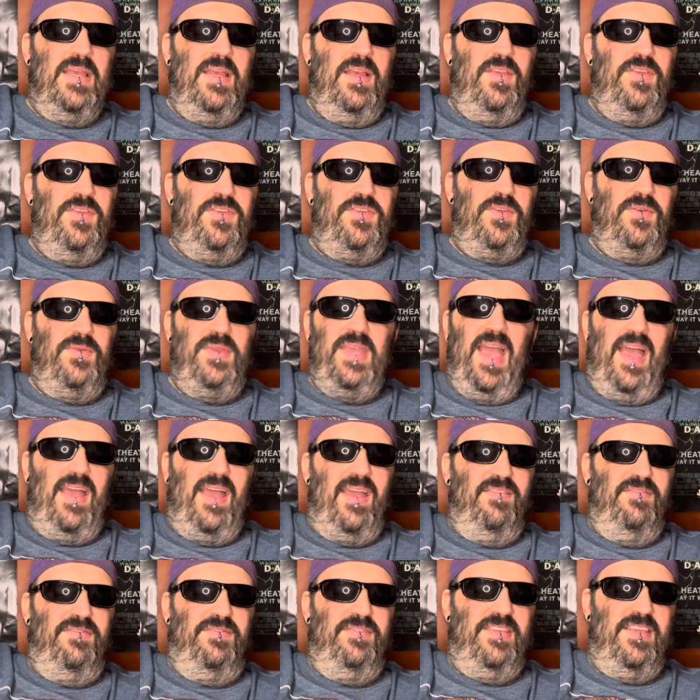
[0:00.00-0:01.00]
So yeah,
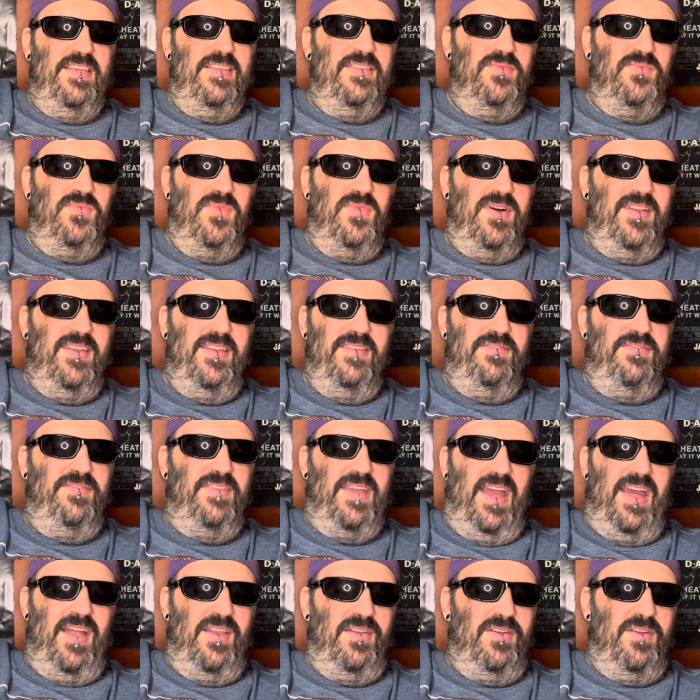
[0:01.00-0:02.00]
if season one, if
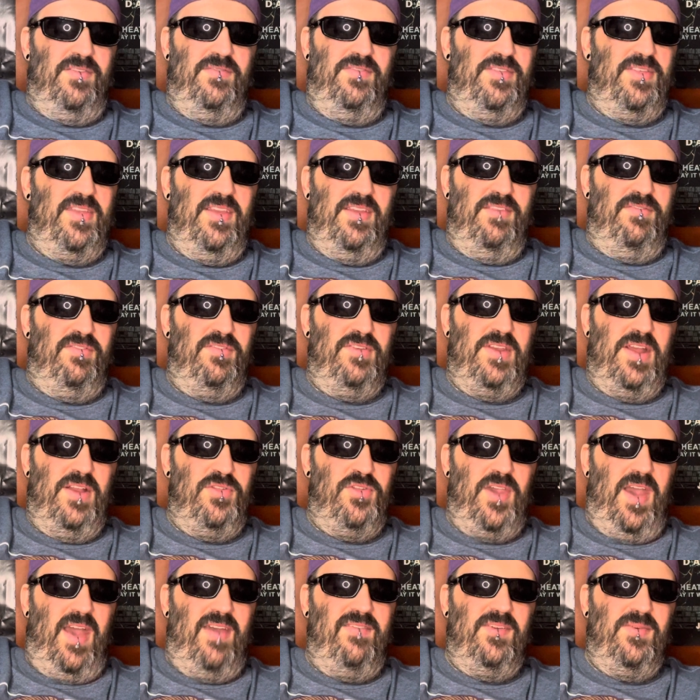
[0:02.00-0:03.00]
I don't know, if you're not
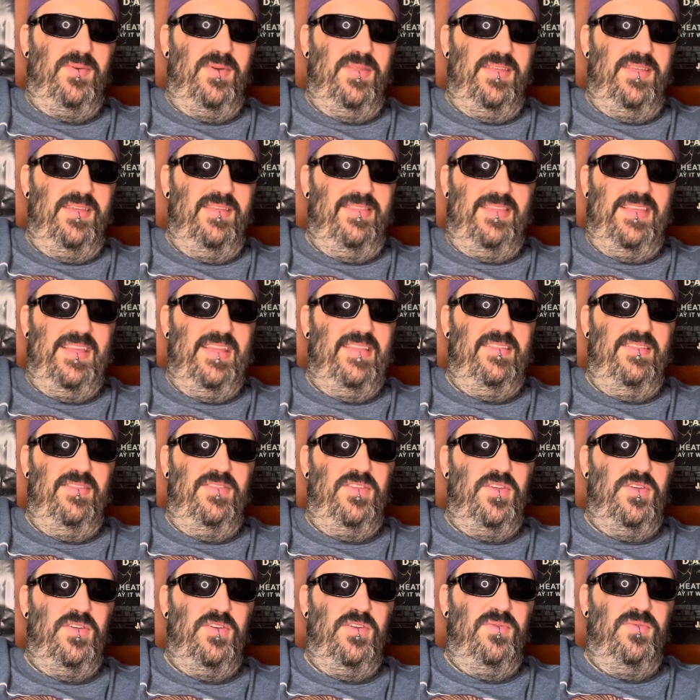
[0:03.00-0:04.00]
jiving with it, season
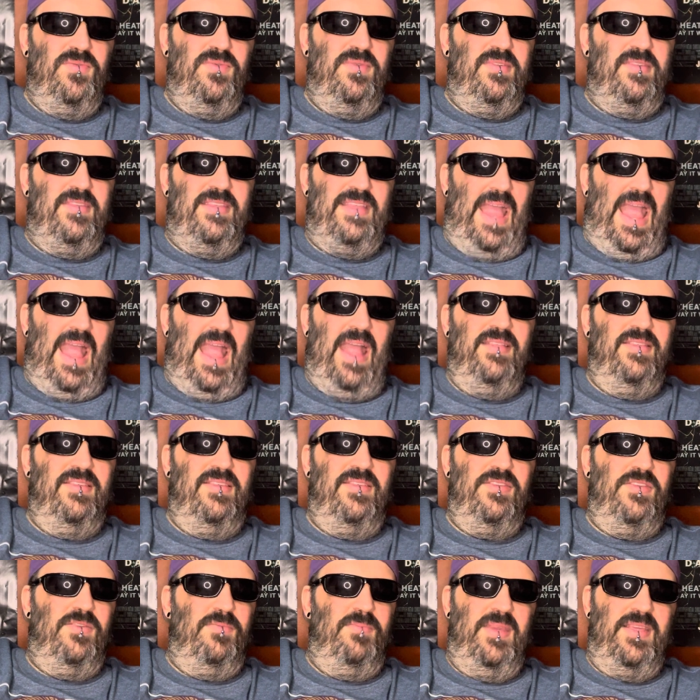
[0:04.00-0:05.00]
two
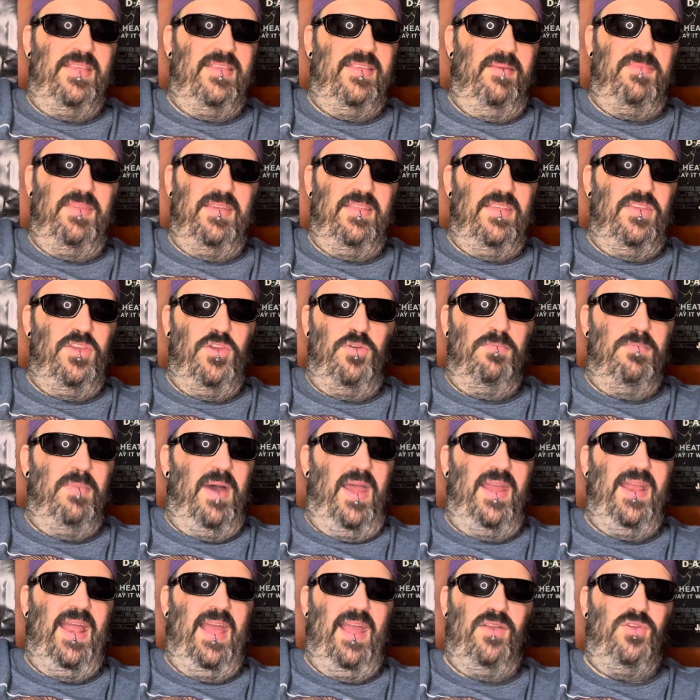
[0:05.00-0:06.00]
stands to be something that you
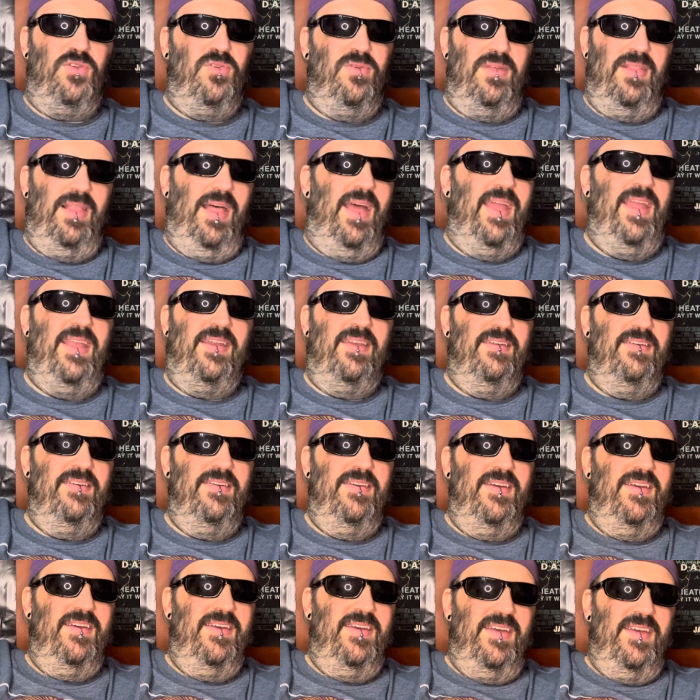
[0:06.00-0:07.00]
might actually like.
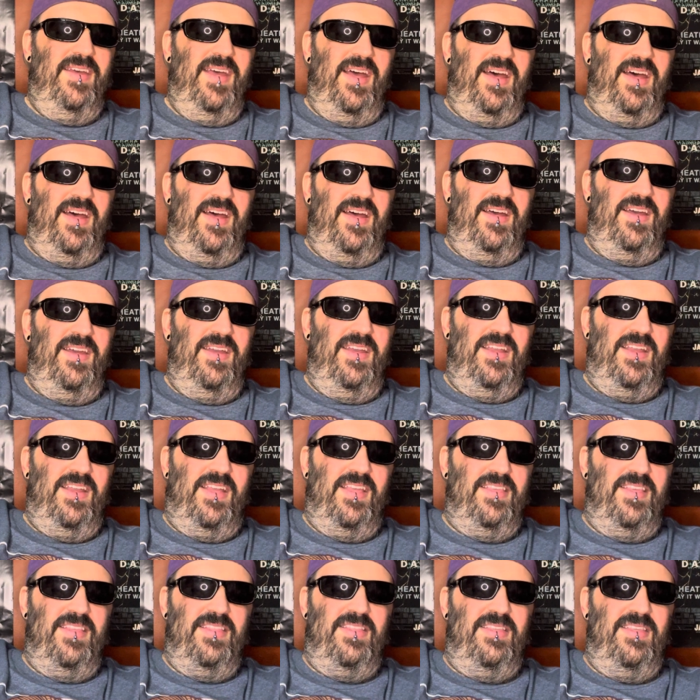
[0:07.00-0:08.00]

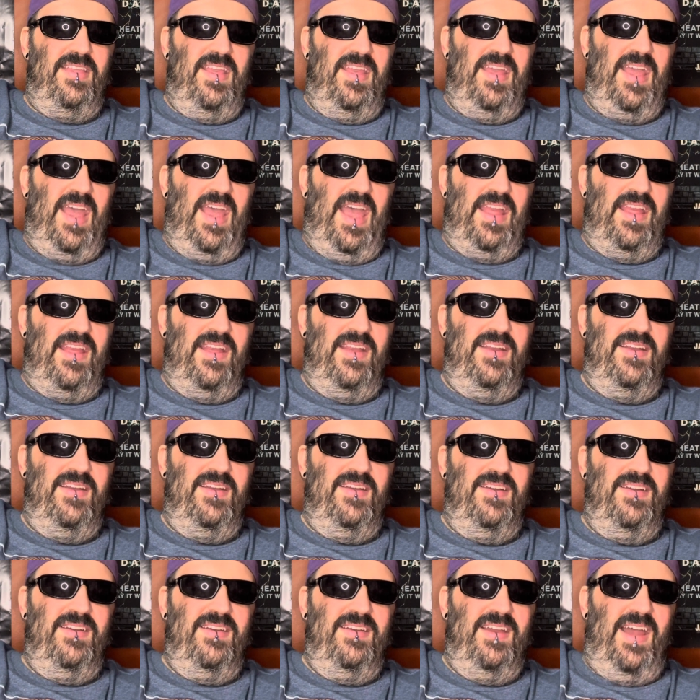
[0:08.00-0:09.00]
Because it's
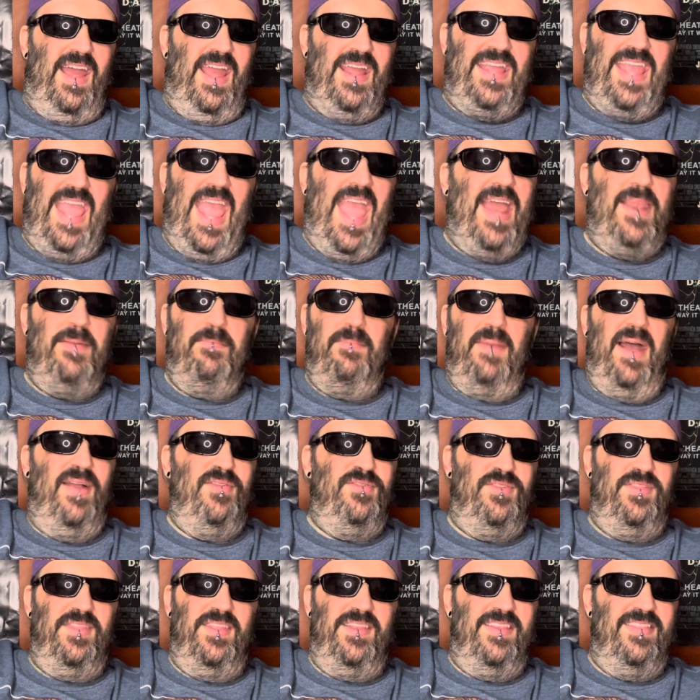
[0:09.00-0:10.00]
I can't
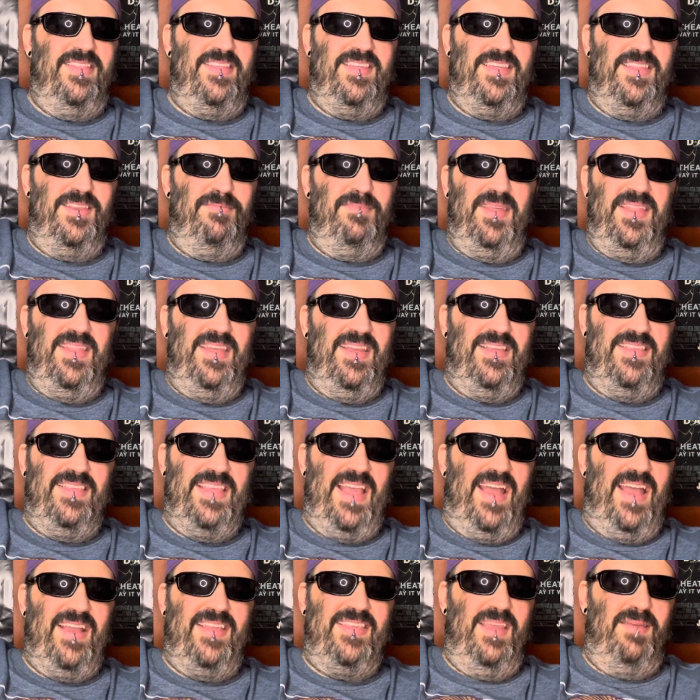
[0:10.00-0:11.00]
imagine that it's going to be the
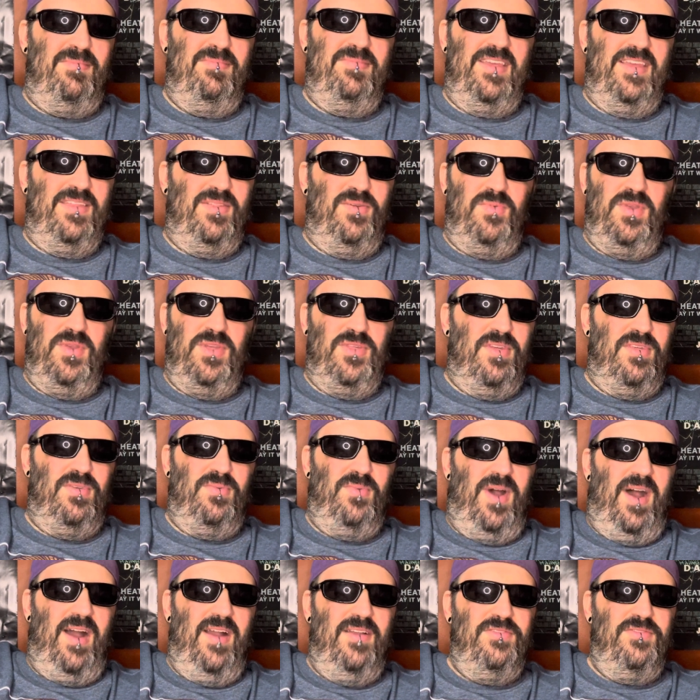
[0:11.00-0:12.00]
exact same thing that we just
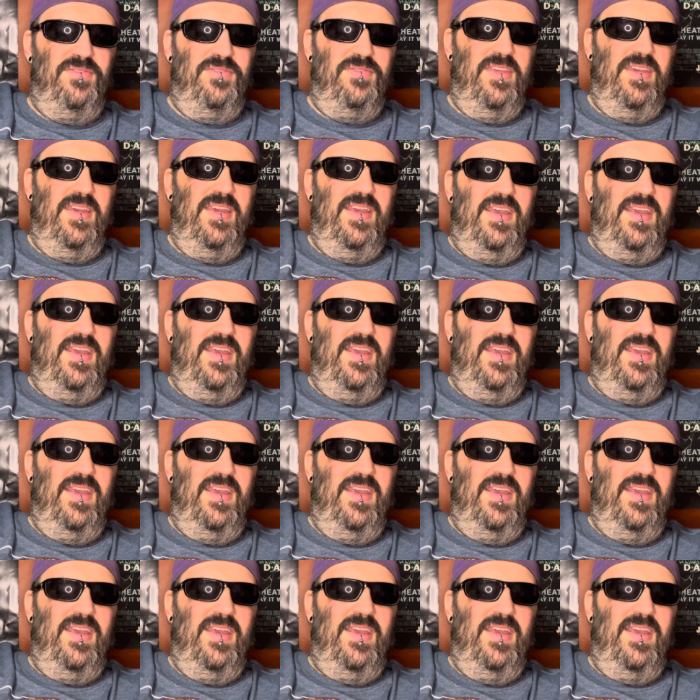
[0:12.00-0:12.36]
watched.